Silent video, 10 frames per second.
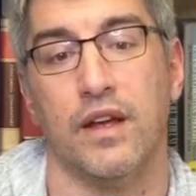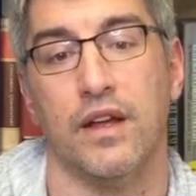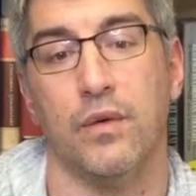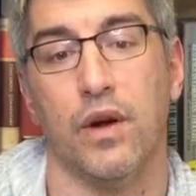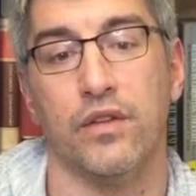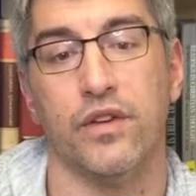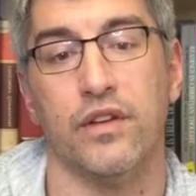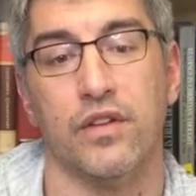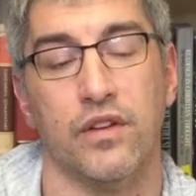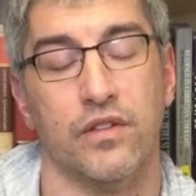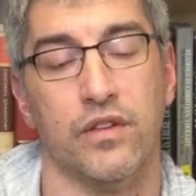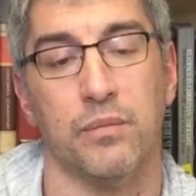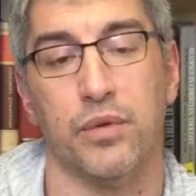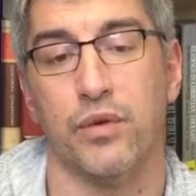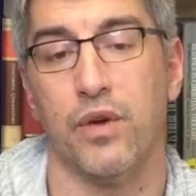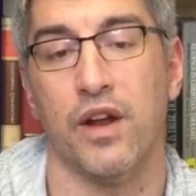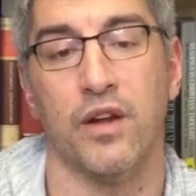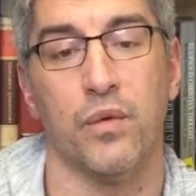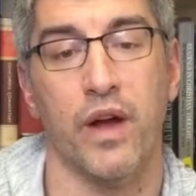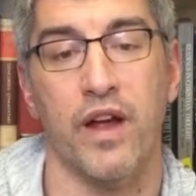he wasn't simply running
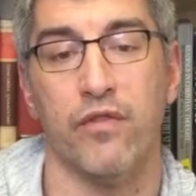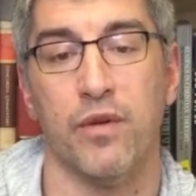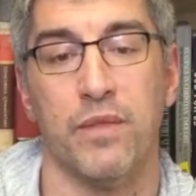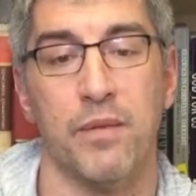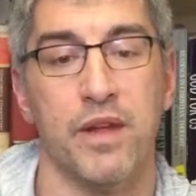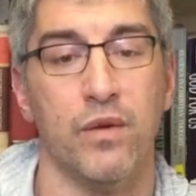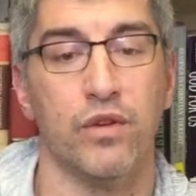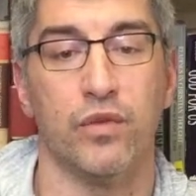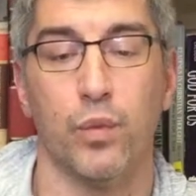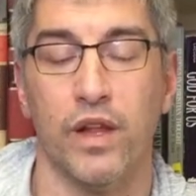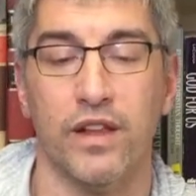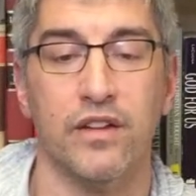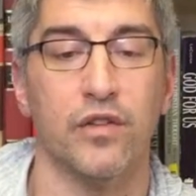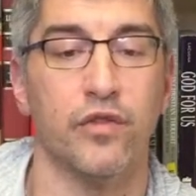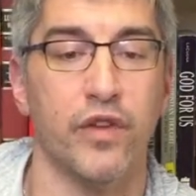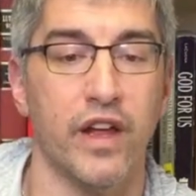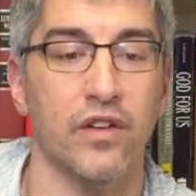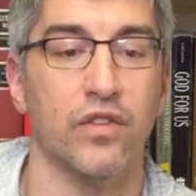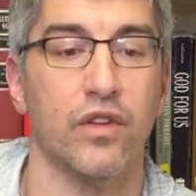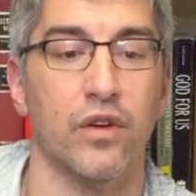away from them, he was willing to
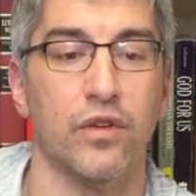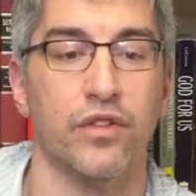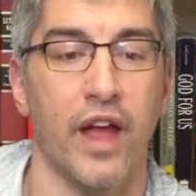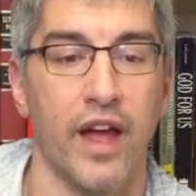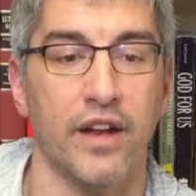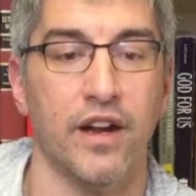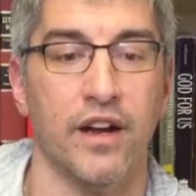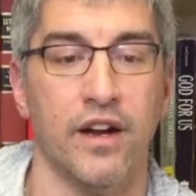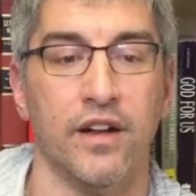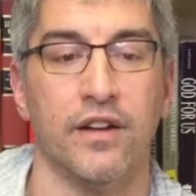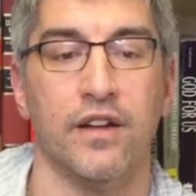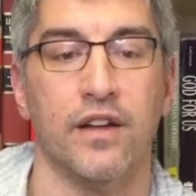face those head on.